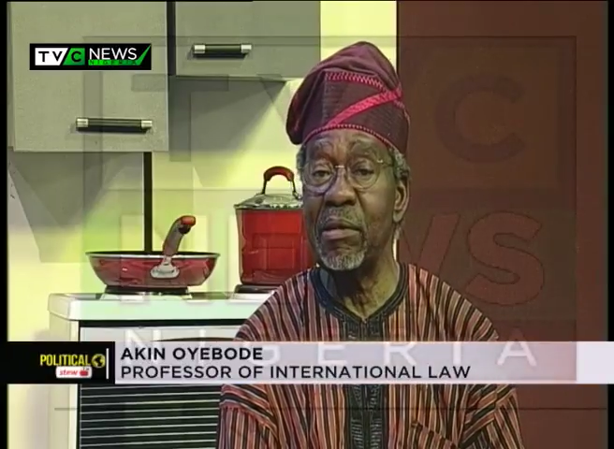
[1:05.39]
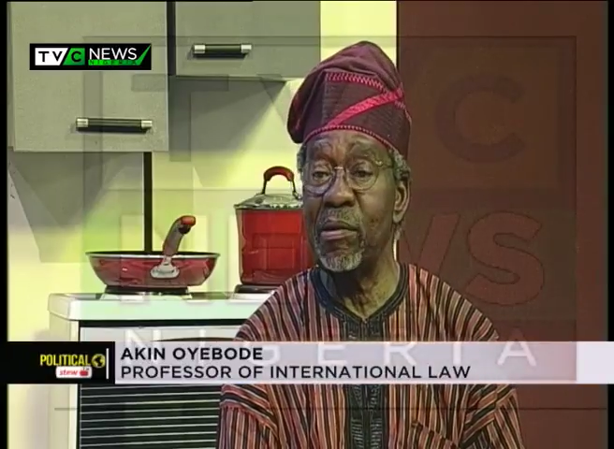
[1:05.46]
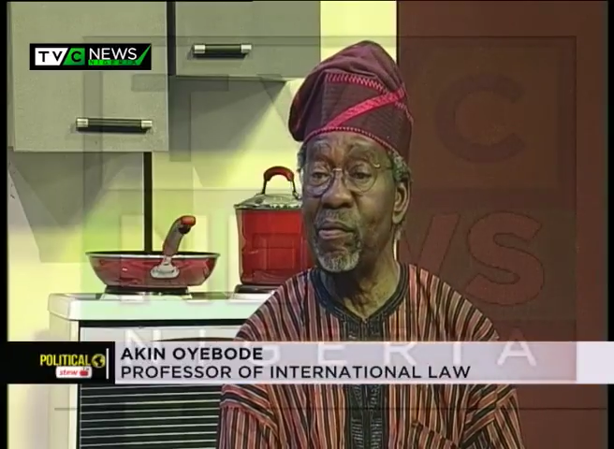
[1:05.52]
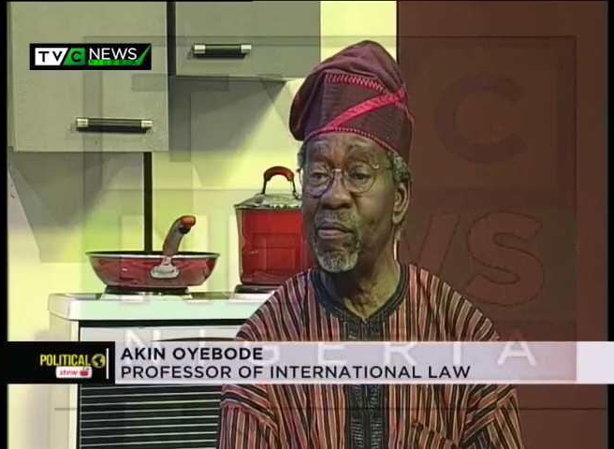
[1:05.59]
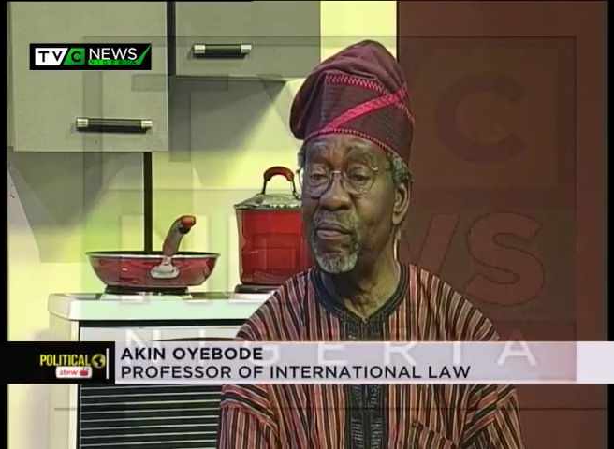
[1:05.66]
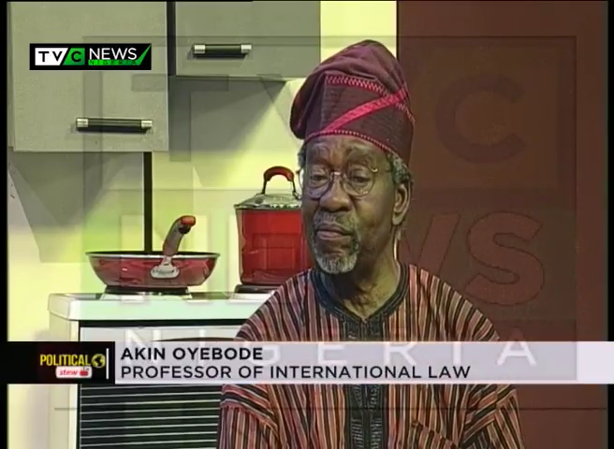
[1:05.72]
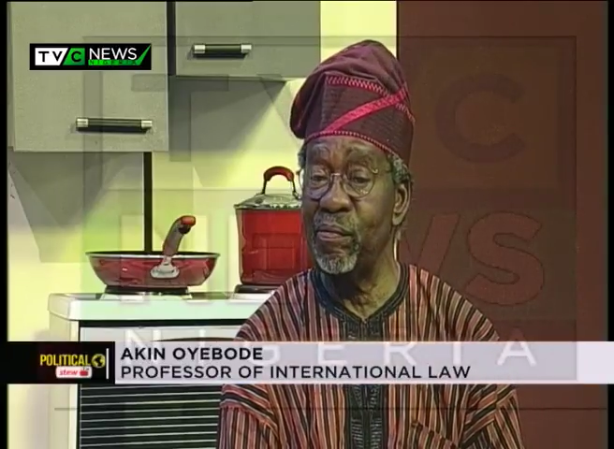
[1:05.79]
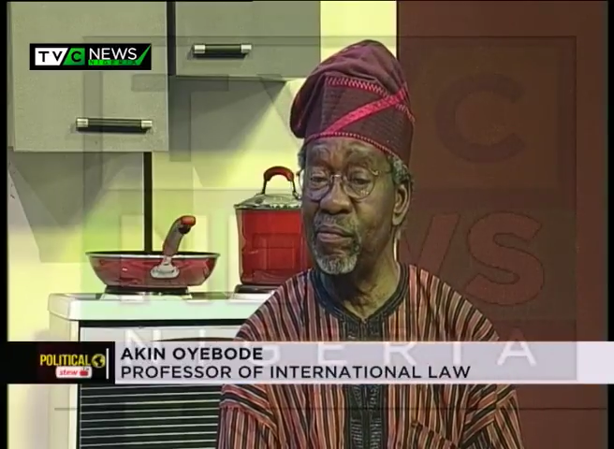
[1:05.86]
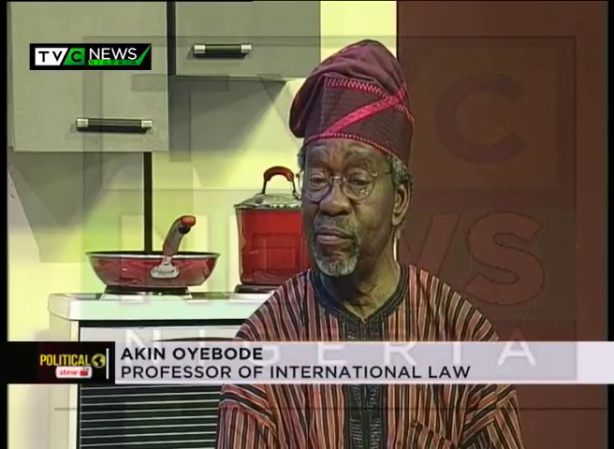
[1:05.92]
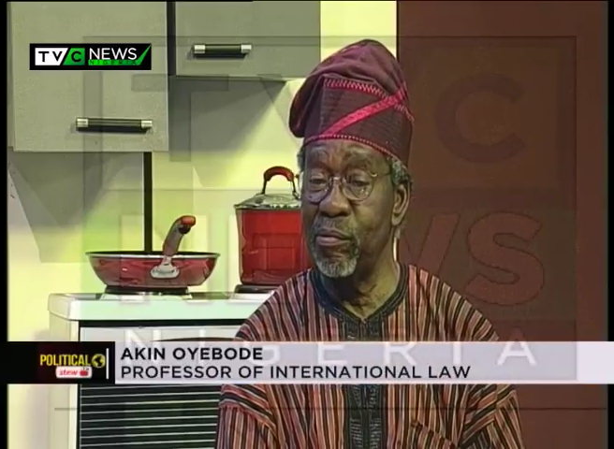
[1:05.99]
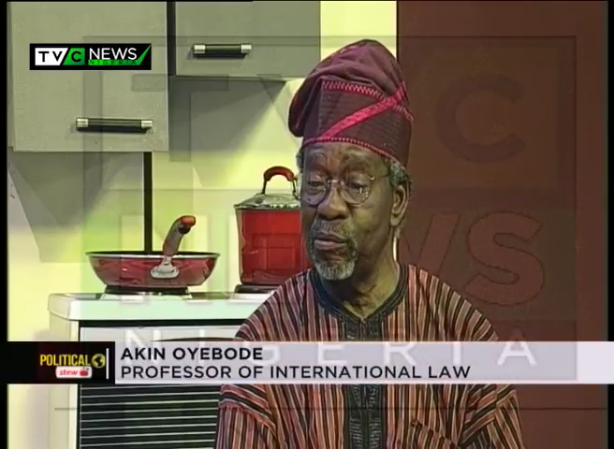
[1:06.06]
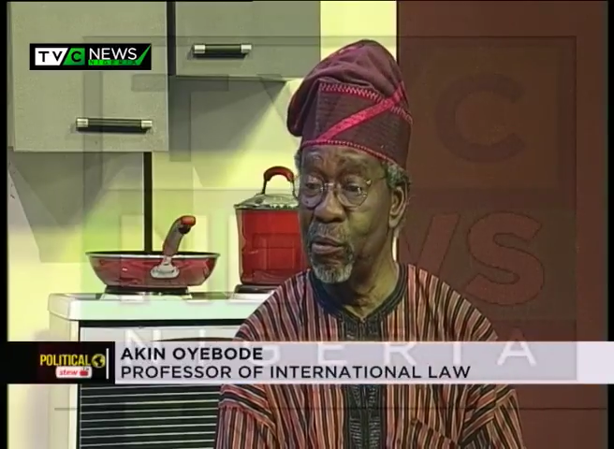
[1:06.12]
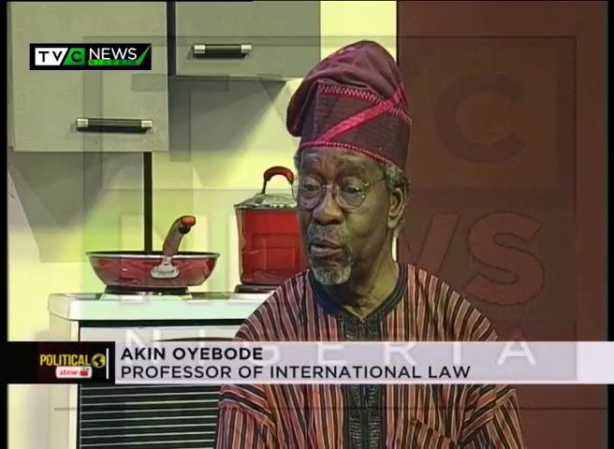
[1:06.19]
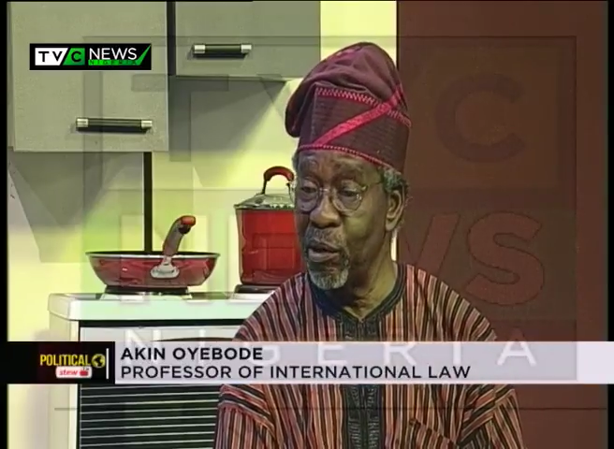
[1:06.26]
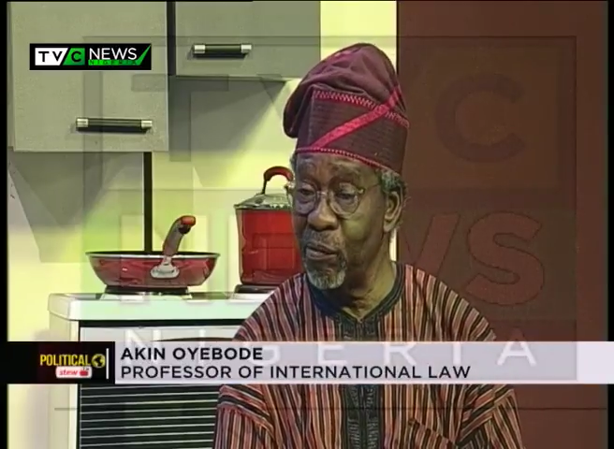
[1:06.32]
of
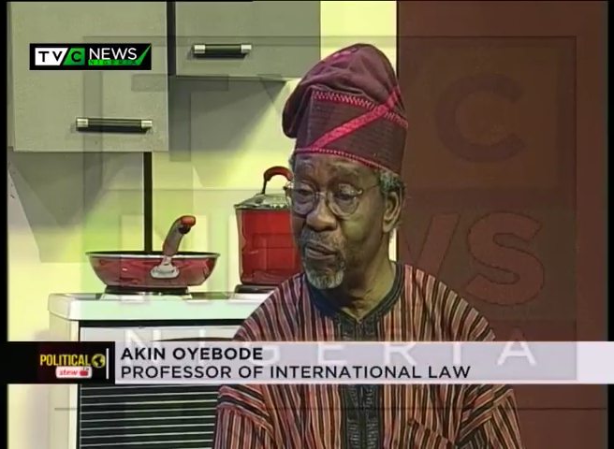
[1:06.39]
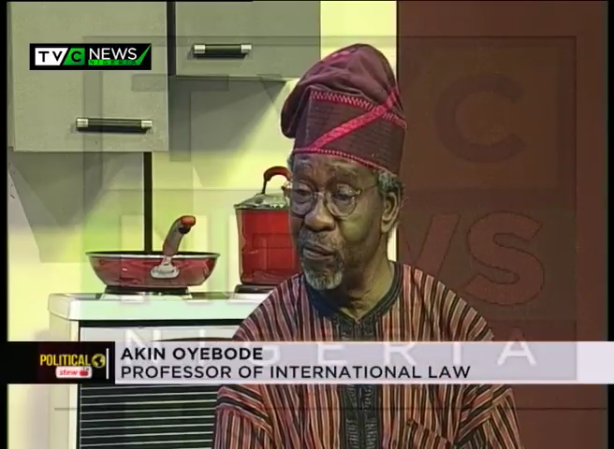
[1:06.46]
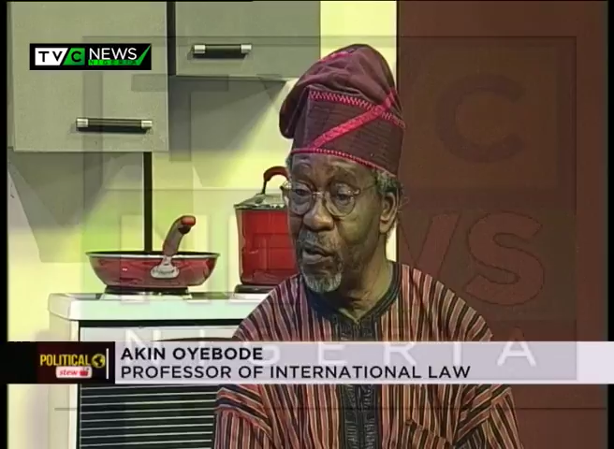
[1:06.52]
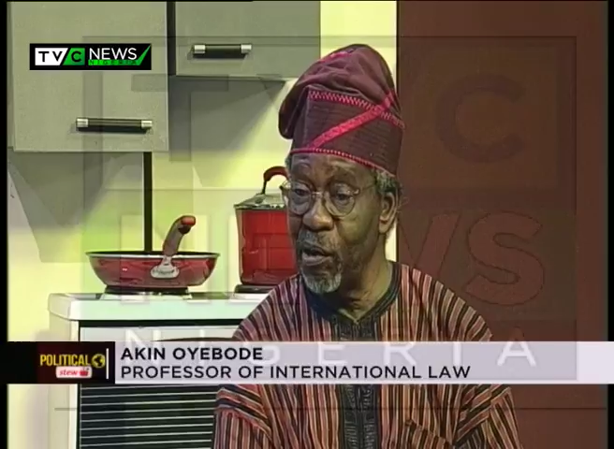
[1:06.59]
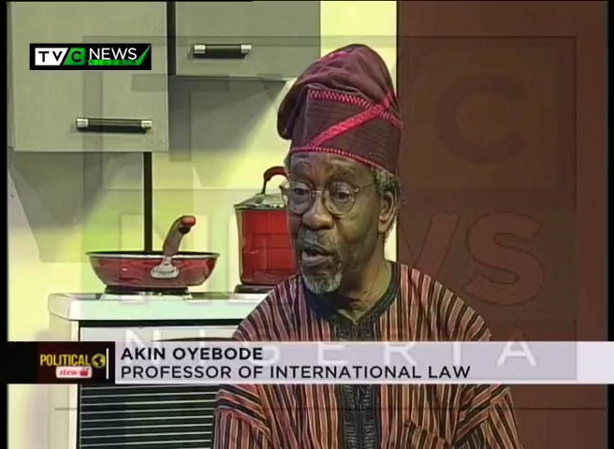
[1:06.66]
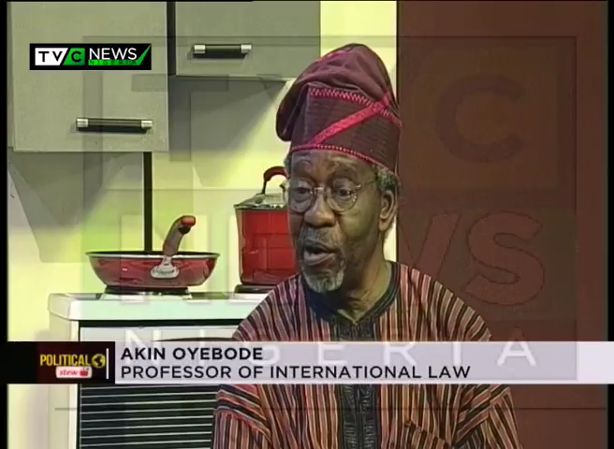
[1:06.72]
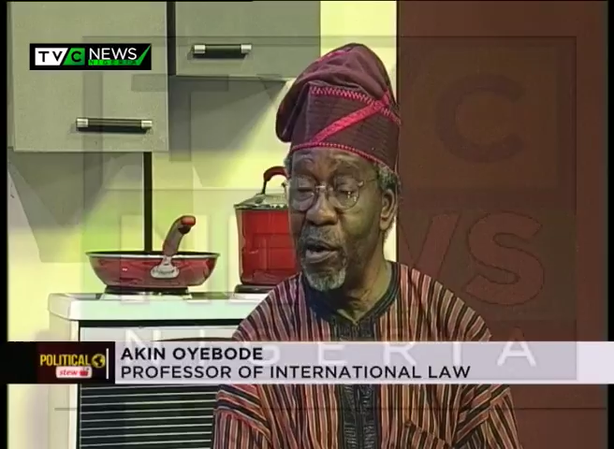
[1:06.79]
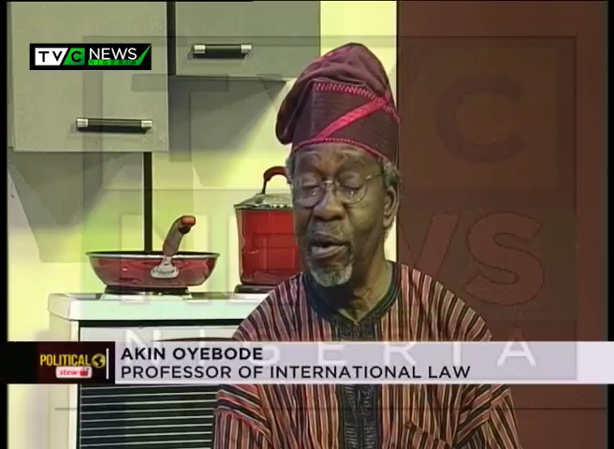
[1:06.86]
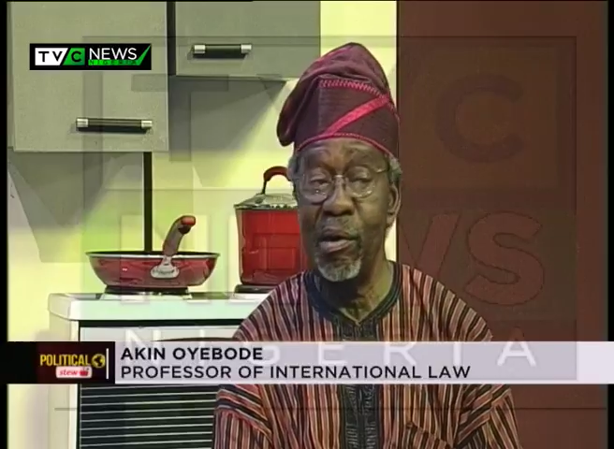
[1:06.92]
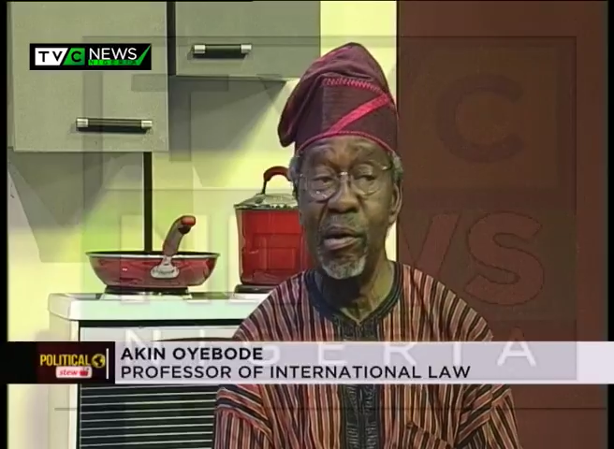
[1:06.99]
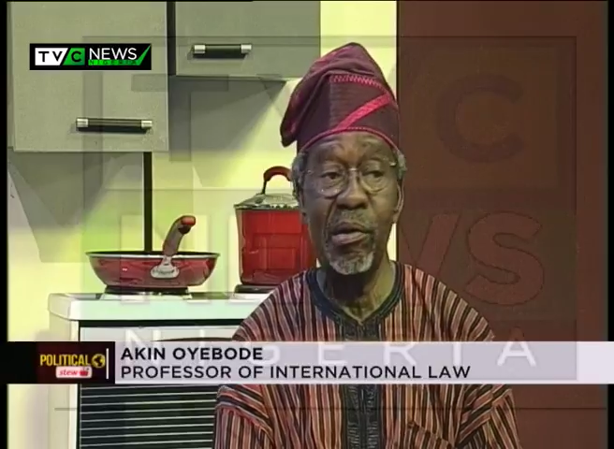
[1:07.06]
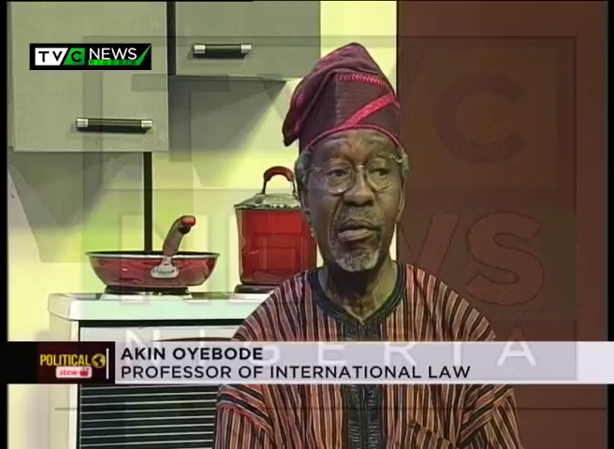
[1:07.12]
rule of law,